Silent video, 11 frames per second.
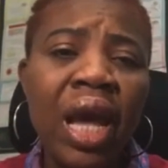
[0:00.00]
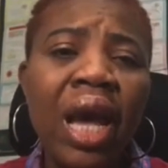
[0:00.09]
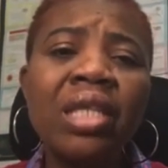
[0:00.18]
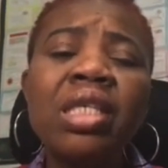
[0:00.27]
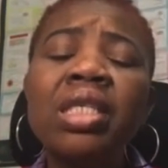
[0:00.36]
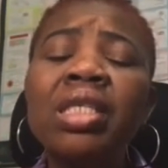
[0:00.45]

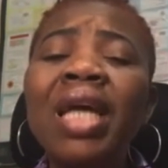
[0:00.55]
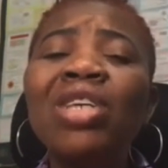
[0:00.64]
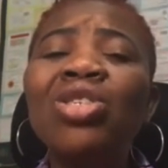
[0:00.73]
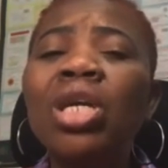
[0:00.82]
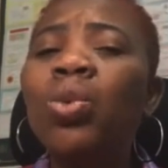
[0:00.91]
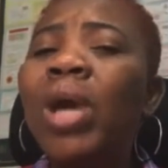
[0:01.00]
And this is
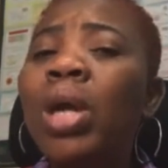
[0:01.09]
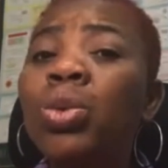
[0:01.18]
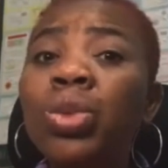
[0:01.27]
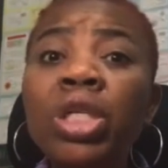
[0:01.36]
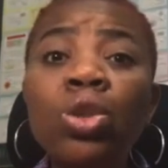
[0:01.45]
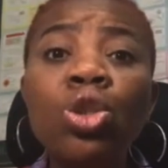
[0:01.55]
actually where
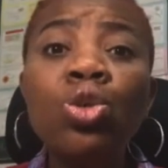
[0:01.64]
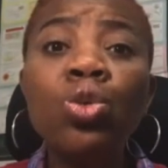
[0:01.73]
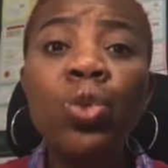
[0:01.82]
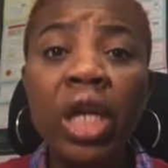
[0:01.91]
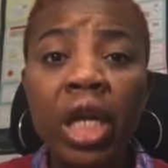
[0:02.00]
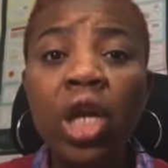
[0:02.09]
you
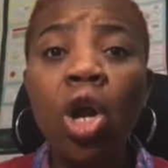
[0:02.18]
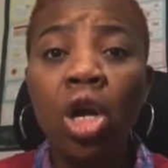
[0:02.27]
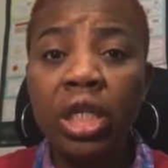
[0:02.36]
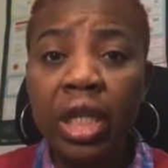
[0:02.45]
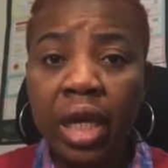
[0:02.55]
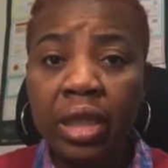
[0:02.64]
really
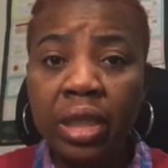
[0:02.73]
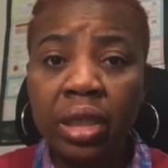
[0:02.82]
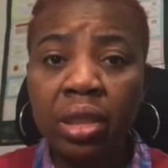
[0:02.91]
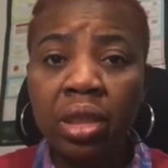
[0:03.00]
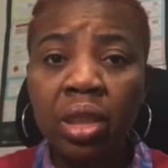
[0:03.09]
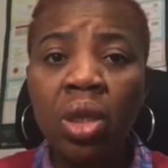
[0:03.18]

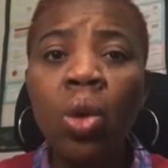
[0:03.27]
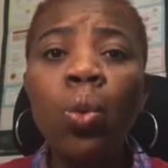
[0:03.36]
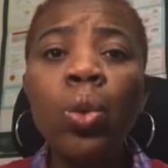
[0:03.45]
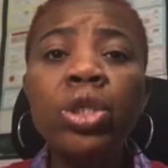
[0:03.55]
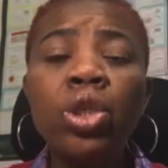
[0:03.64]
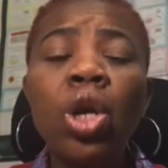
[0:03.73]
connect
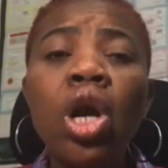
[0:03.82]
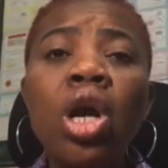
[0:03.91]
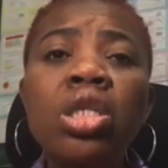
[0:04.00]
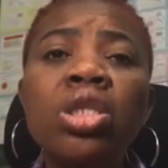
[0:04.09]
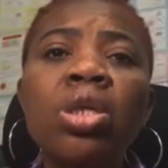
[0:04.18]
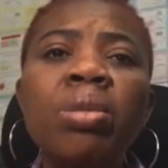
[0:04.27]
with your
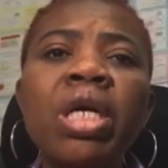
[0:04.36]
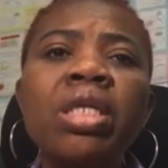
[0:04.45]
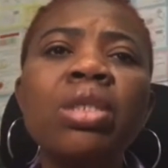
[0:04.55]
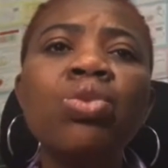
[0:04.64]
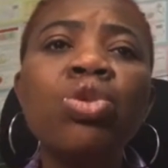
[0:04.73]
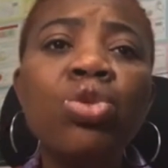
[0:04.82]

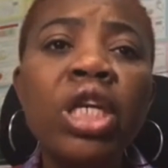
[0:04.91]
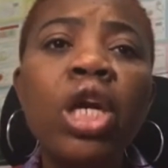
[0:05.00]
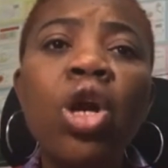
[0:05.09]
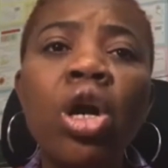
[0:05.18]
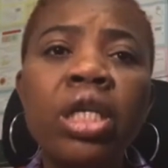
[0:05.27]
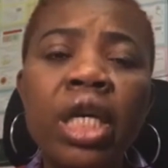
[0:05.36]
customers. You
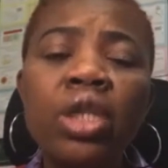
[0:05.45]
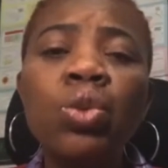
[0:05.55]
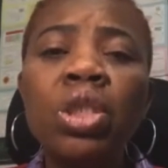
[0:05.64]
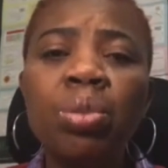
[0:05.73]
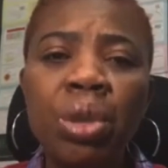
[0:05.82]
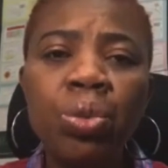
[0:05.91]
really connect
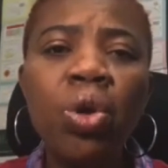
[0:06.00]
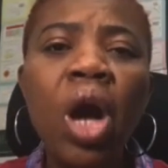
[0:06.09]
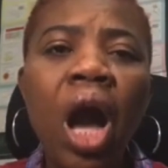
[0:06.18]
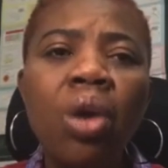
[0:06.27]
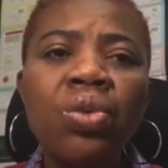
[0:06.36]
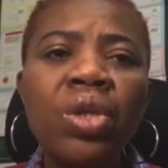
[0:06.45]
with people
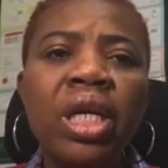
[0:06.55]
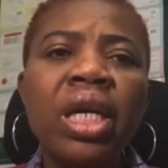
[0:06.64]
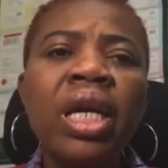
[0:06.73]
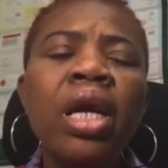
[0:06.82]
out there.